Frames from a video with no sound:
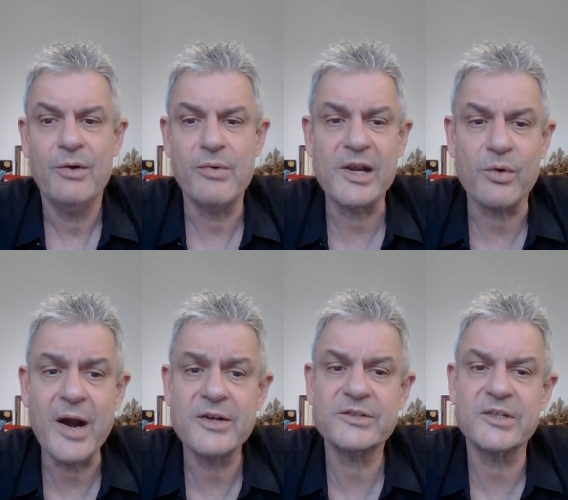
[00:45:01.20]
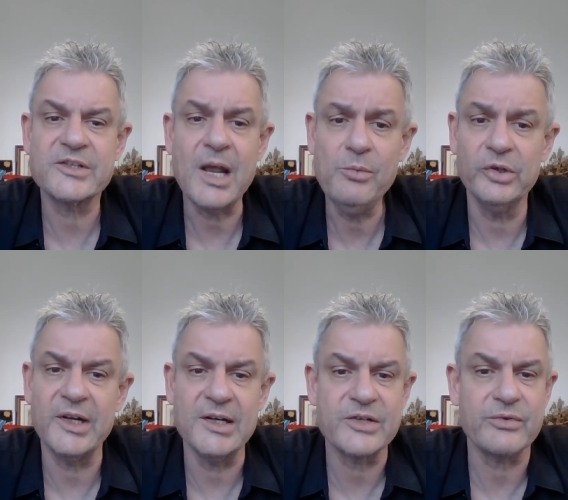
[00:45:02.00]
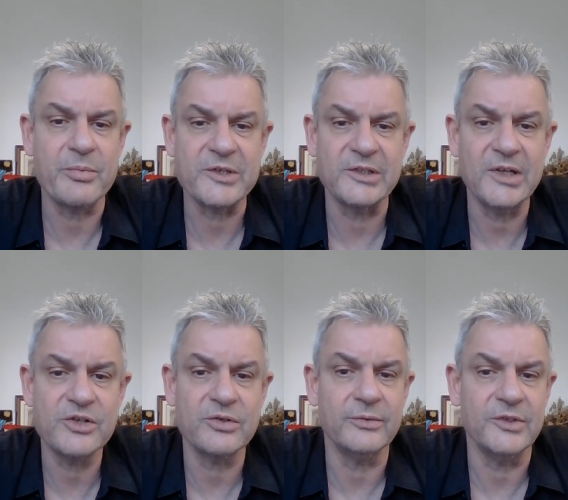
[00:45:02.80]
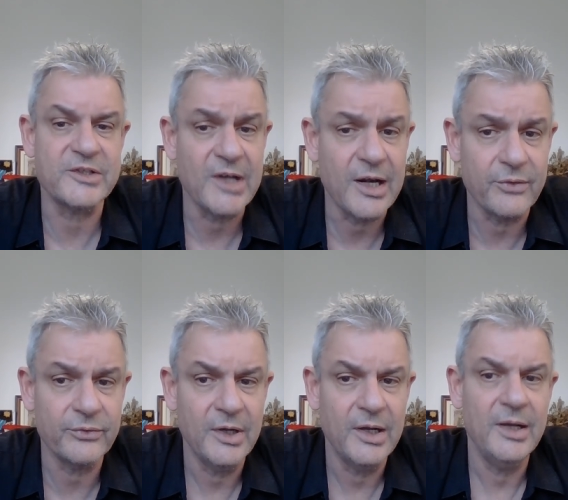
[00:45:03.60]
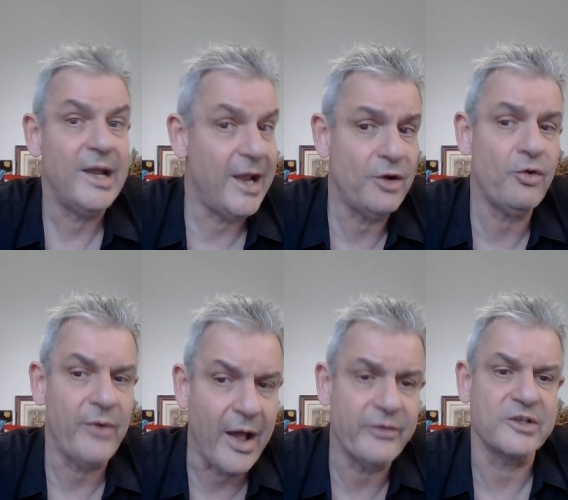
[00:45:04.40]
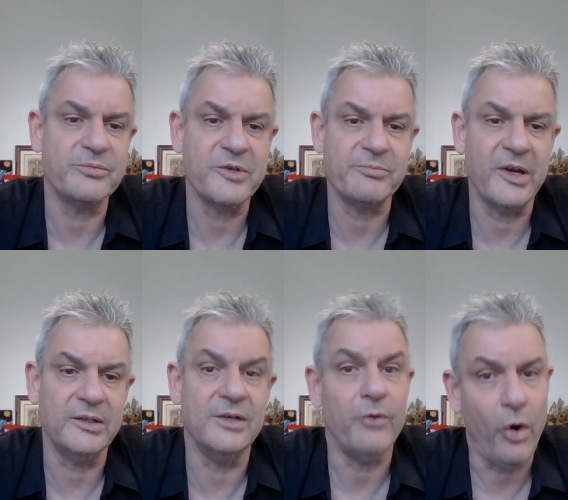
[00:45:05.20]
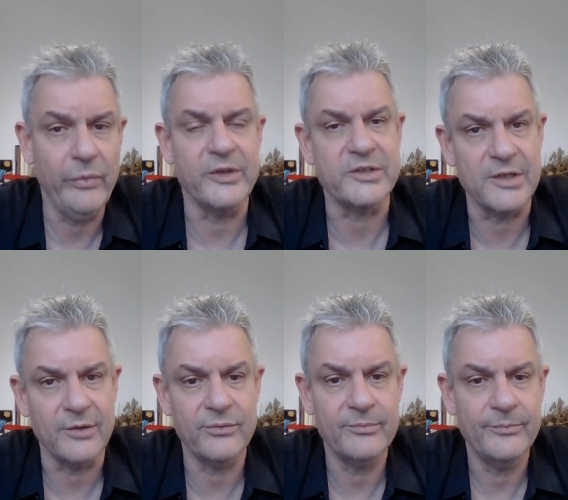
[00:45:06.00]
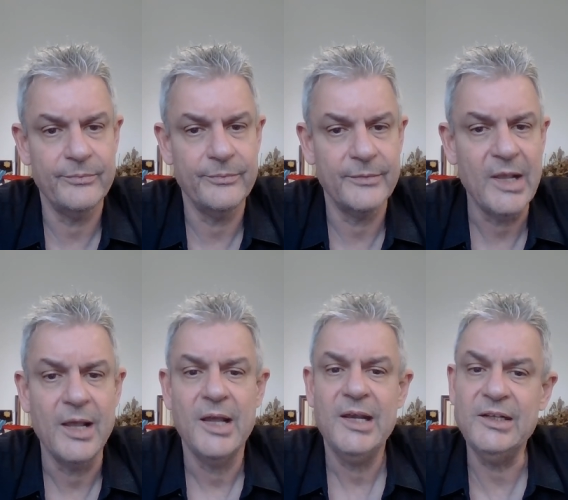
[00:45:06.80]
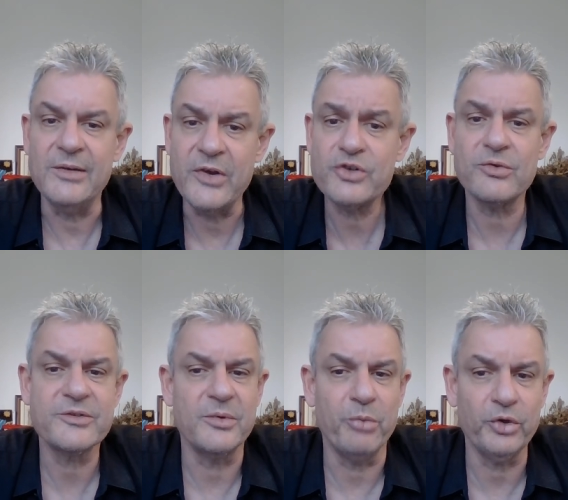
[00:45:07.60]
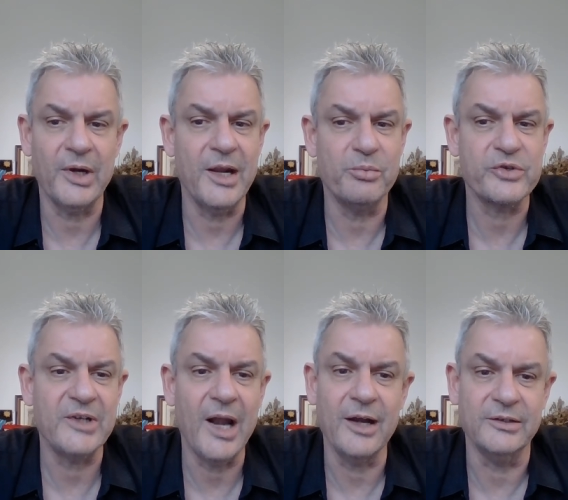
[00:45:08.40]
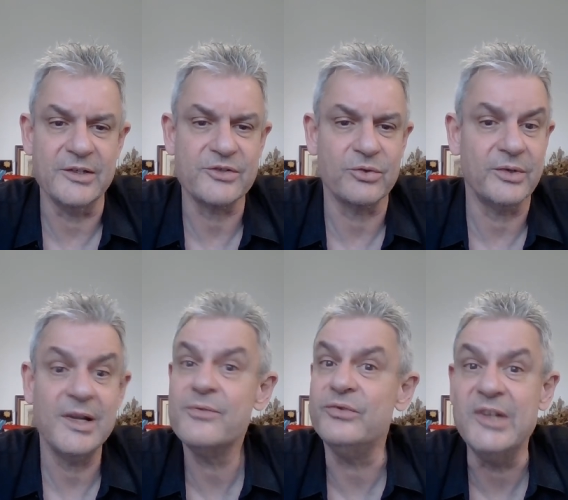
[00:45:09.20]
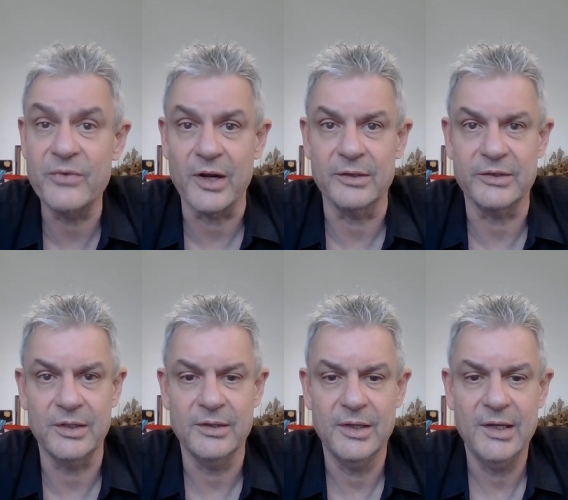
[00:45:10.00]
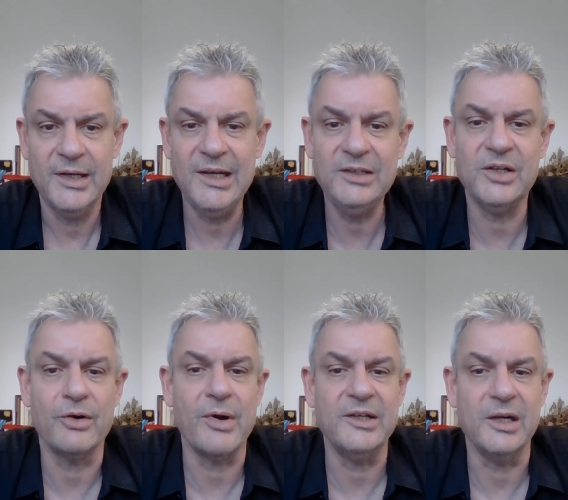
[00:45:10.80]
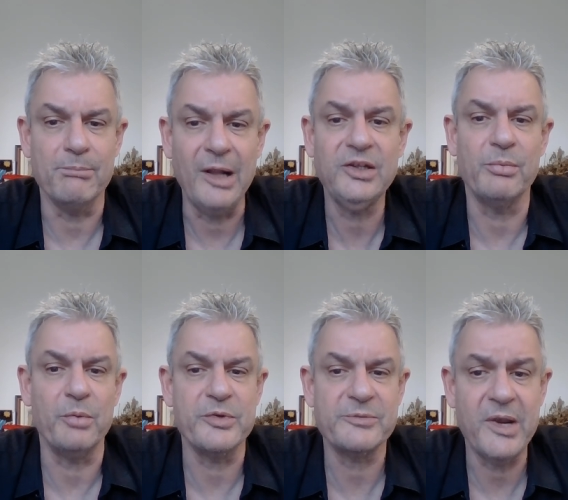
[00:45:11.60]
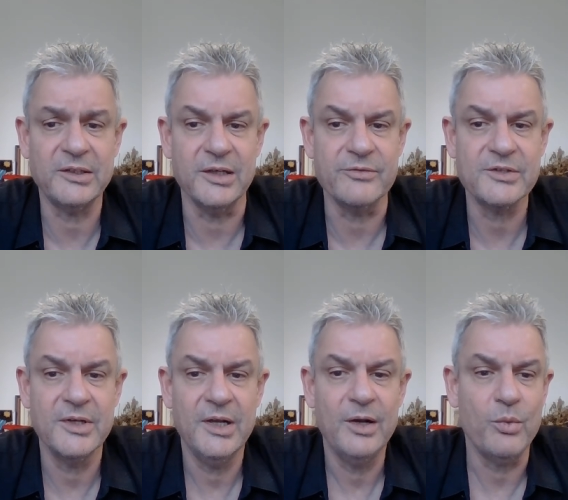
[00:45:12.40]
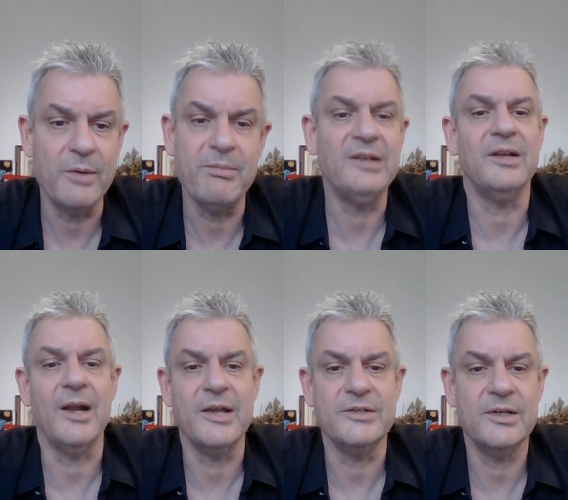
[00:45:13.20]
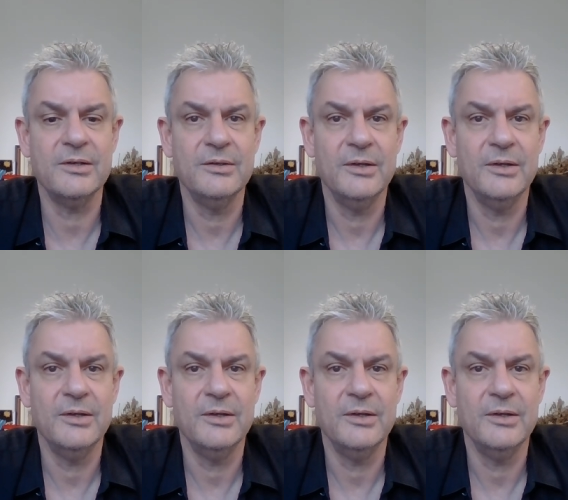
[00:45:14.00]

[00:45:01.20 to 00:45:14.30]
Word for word: requires the simultaneous representation of the self and of others' perspective on the self. Individuals with borderline personality disorder have difficulty integrating multiple perspectives when mentalizing,